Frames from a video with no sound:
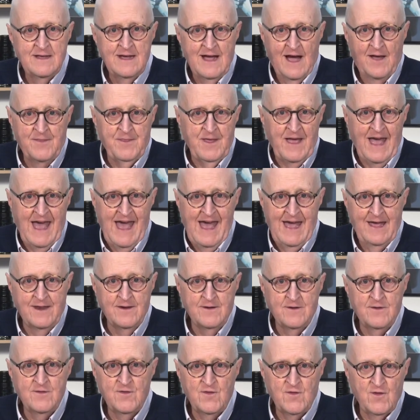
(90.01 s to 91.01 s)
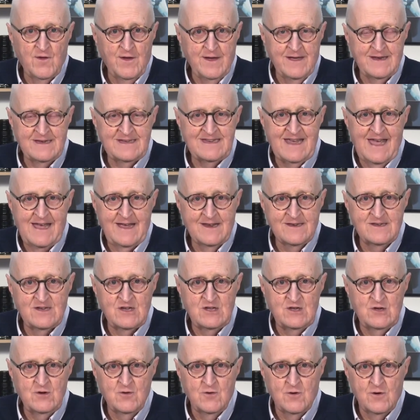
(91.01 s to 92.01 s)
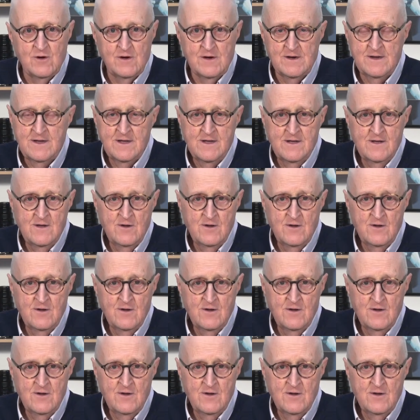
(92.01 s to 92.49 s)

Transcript: at the end so you can take it to your